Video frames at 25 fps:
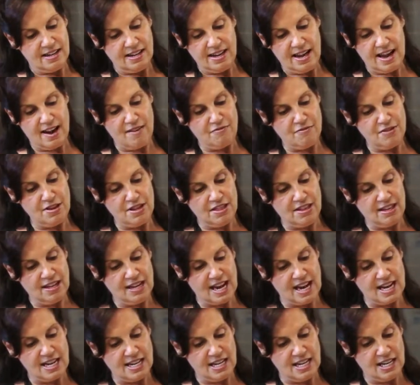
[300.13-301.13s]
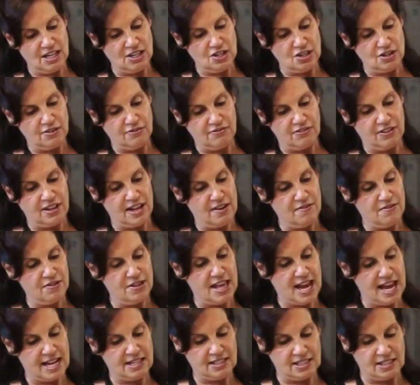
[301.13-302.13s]
Everything I need to flavor
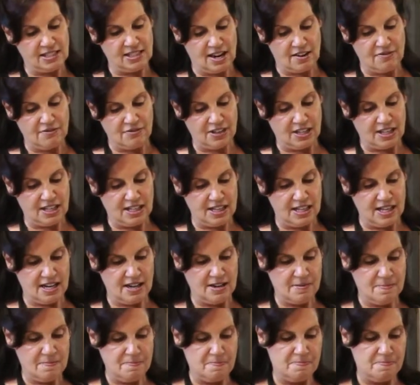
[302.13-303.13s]
that stuffing in there.